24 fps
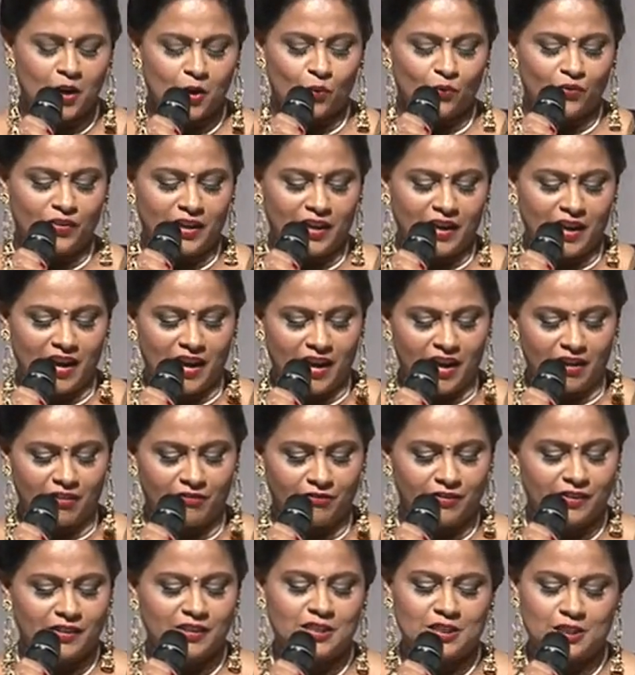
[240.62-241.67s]
we have
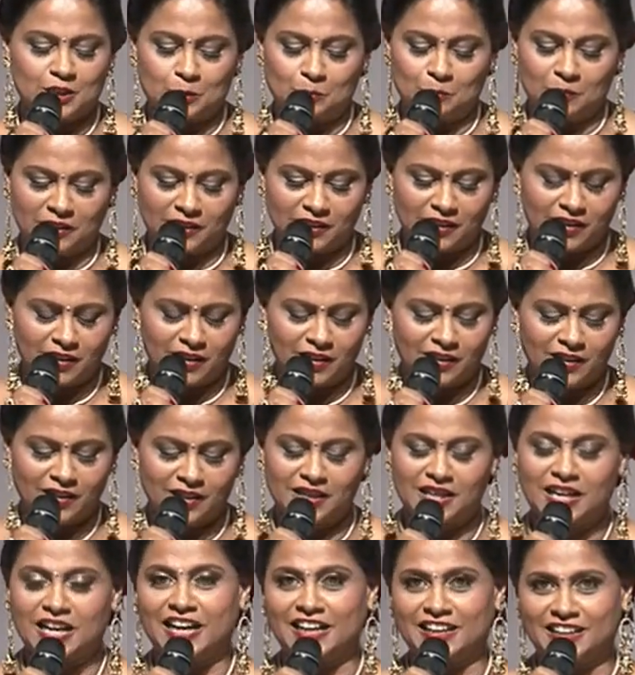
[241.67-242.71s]
Smita
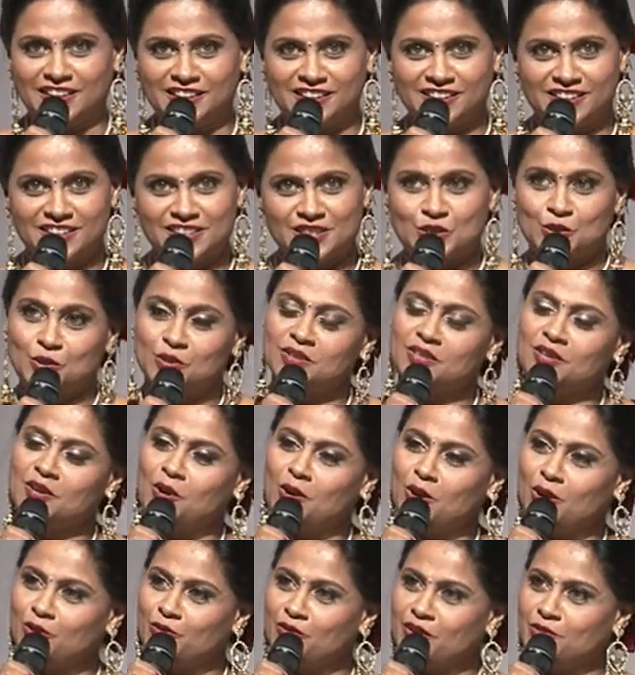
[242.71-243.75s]
Haridas,
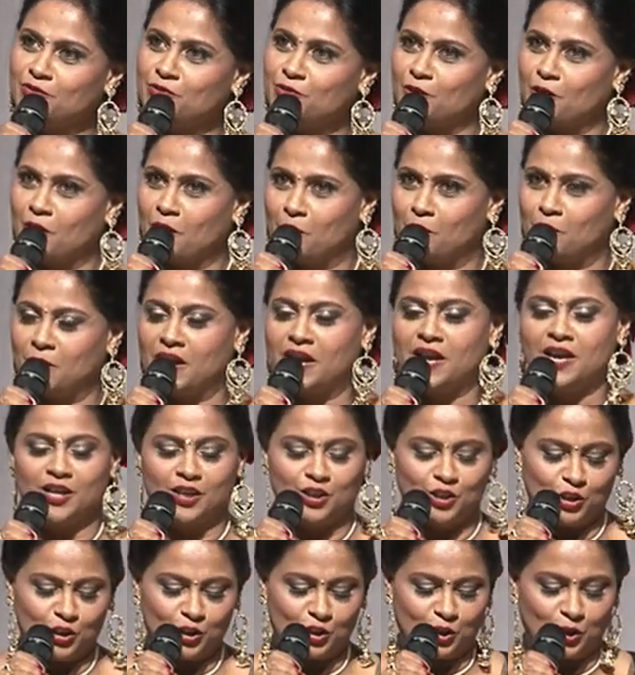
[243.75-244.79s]
all the way from
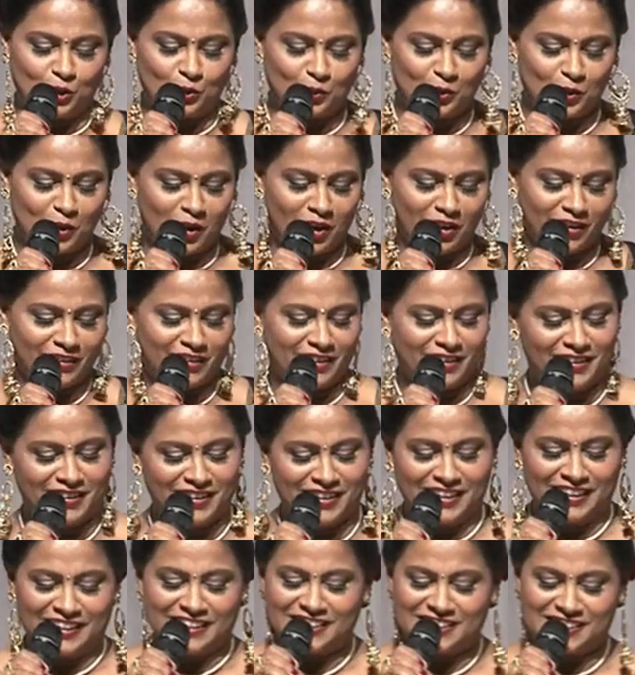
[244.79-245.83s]
New York,
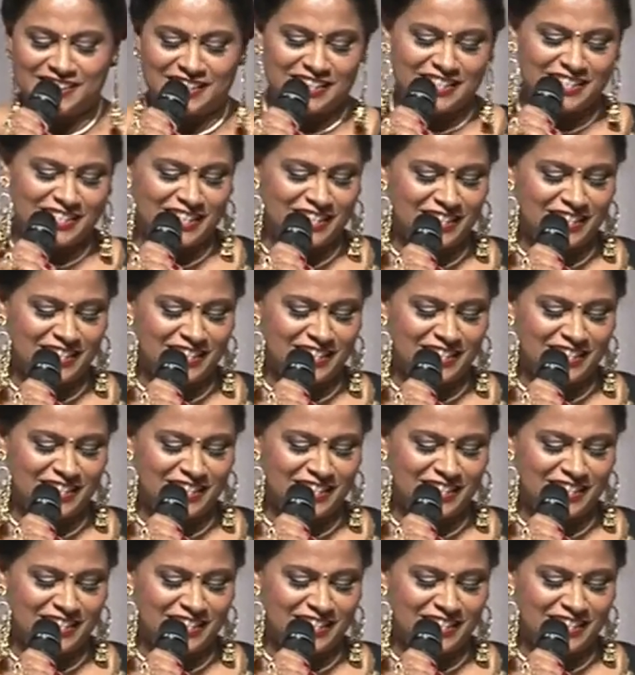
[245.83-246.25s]
Gigi